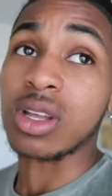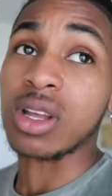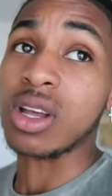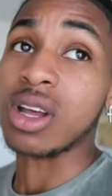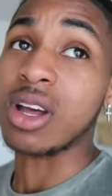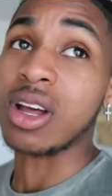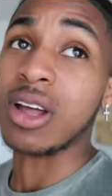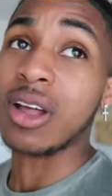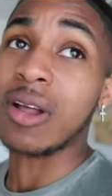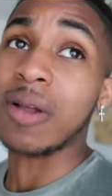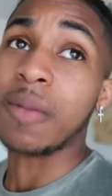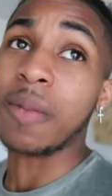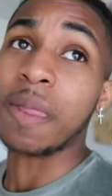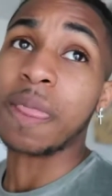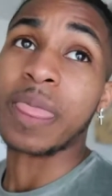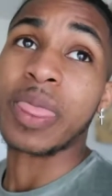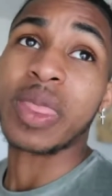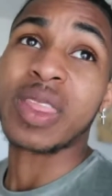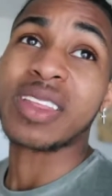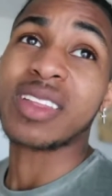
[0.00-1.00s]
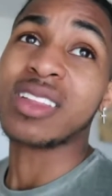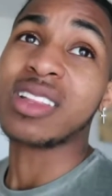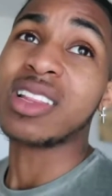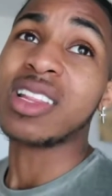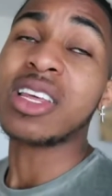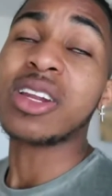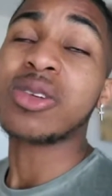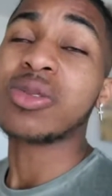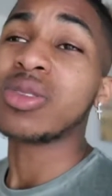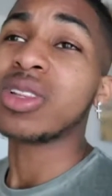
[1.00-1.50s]
Um,
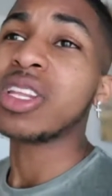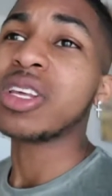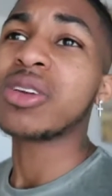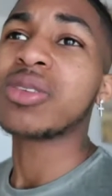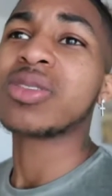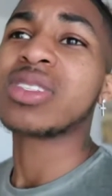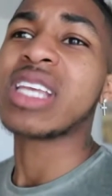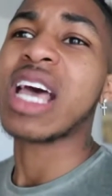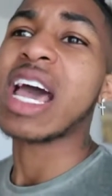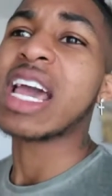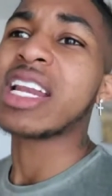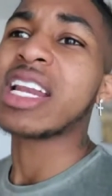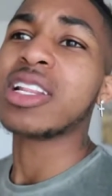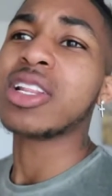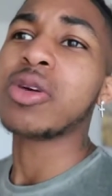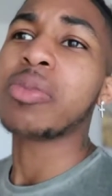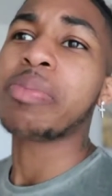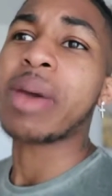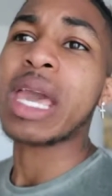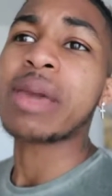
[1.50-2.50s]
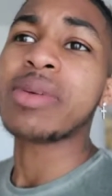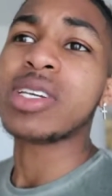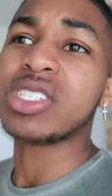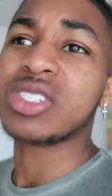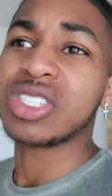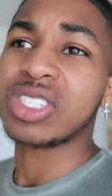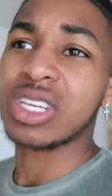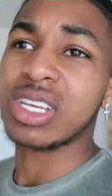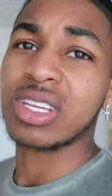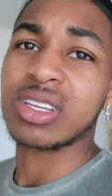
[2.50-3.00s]
little, little tiny, little baby
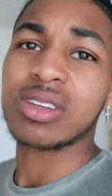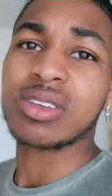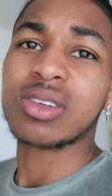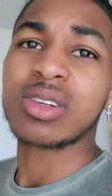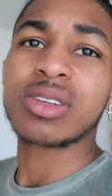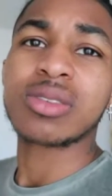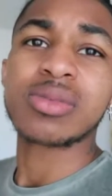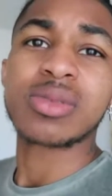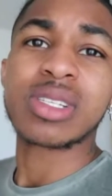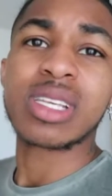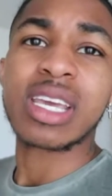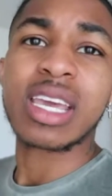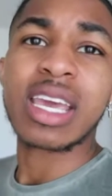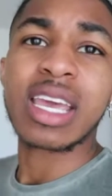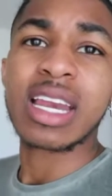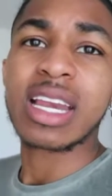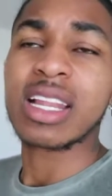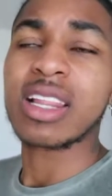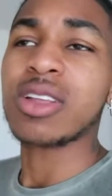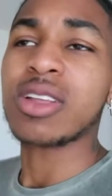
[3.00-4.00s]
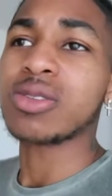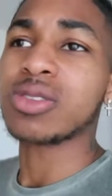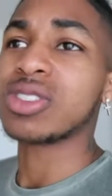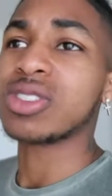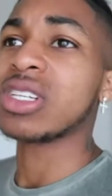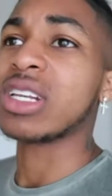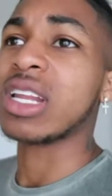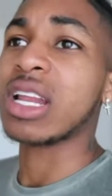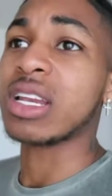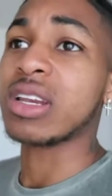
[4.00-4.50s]
shit. You know what I'm saying? Little
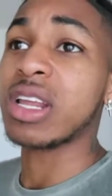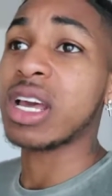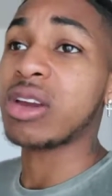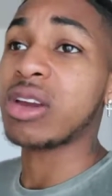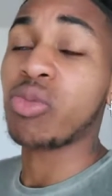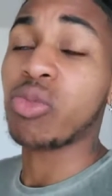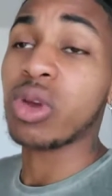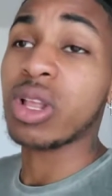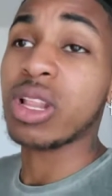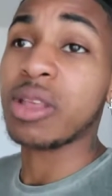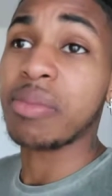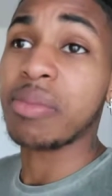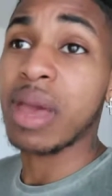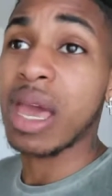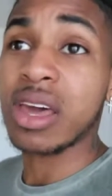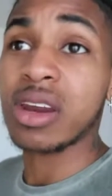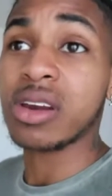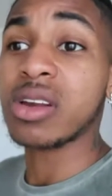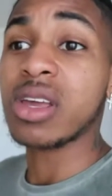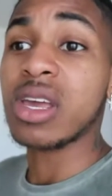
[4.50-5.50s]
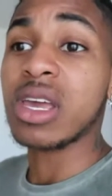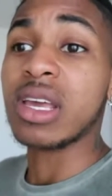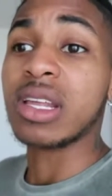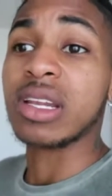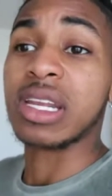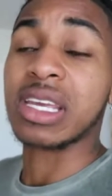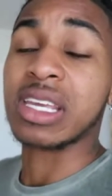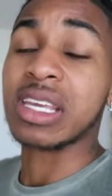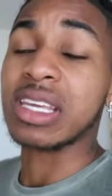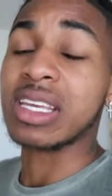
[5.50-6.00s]
shit that doesn't really matter
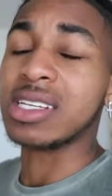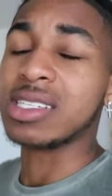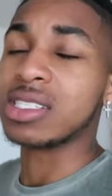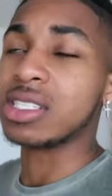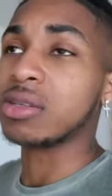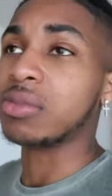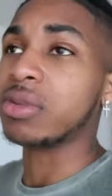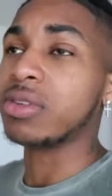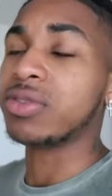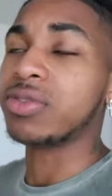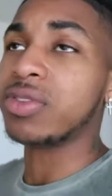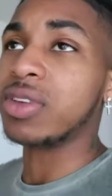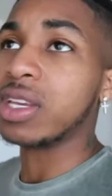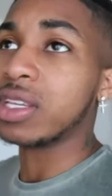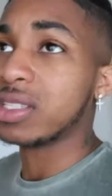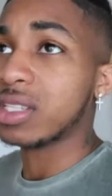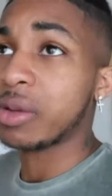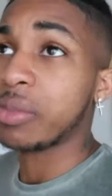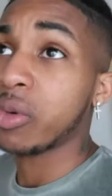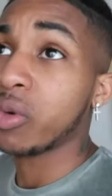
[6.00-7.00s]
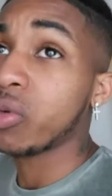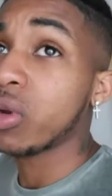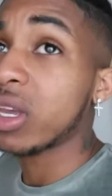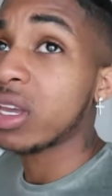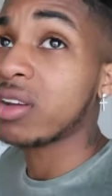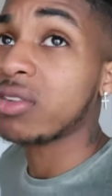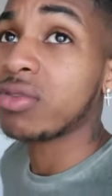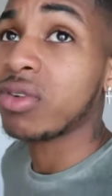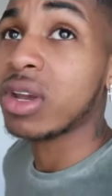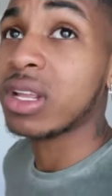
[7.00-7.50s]
that can easily be fixed. I'm gonna
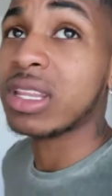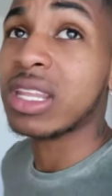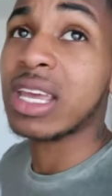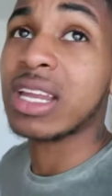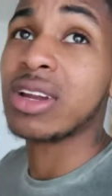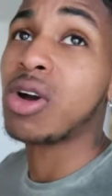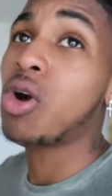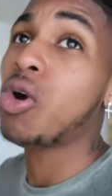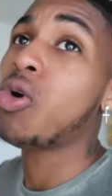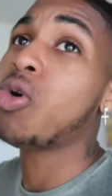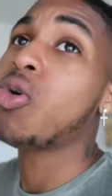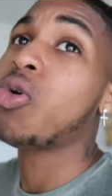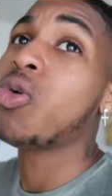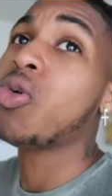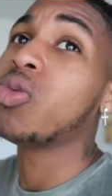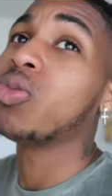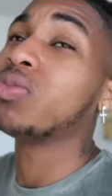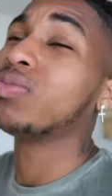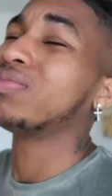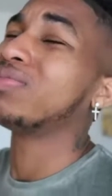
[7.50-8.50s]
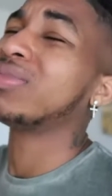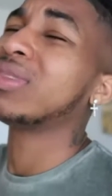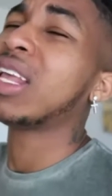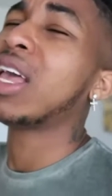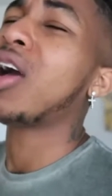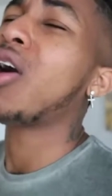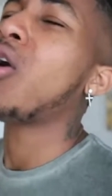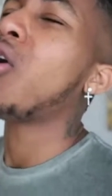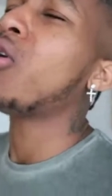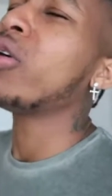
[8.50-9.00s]
renovate that whole,
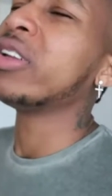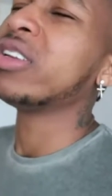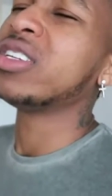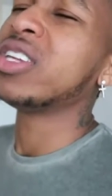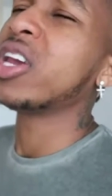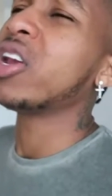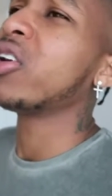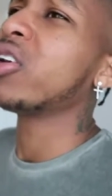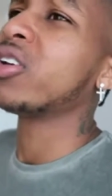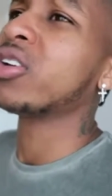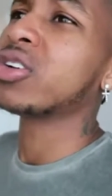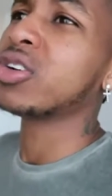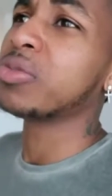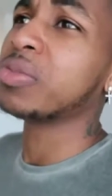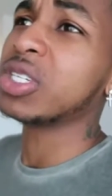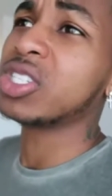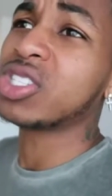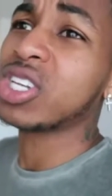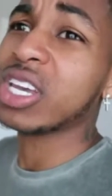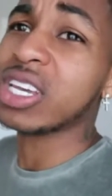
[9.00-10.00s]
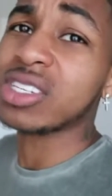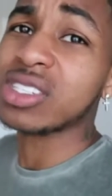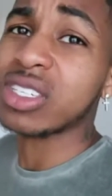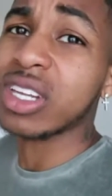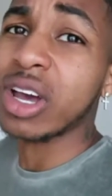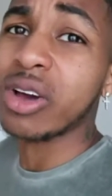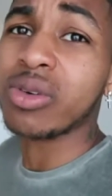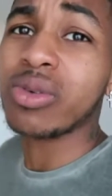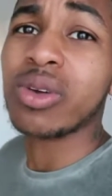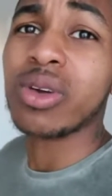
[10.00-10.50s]
that whole interior gonna be
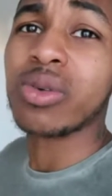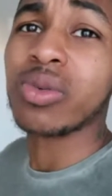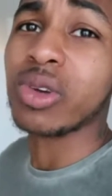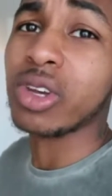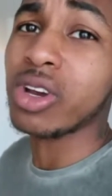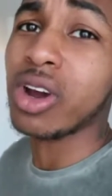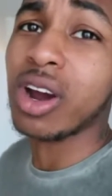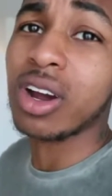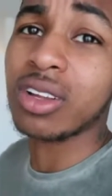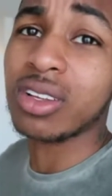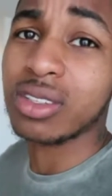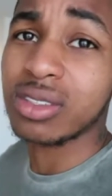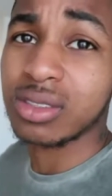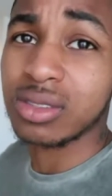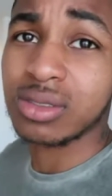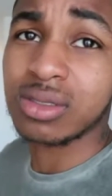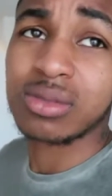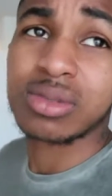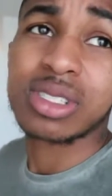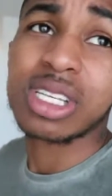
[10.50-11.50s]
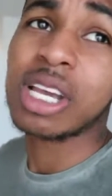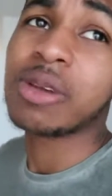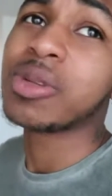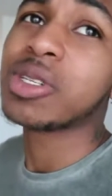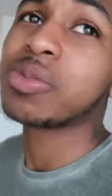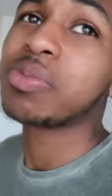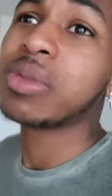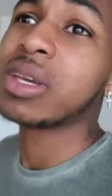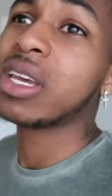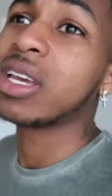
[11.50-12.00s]
changed out regardless. You know what I'm saying? I'm
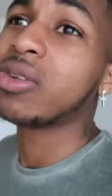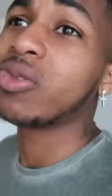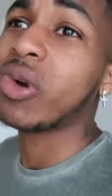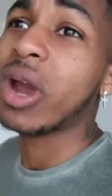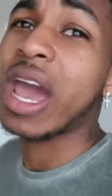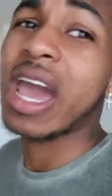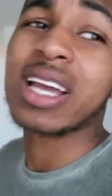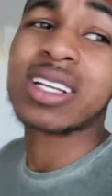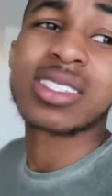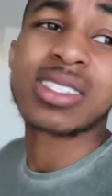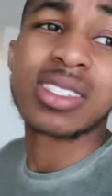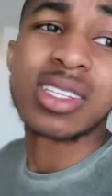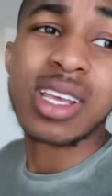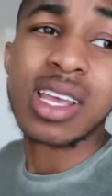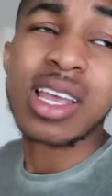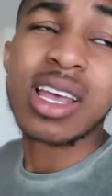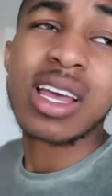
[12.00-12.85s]
gonna spend racks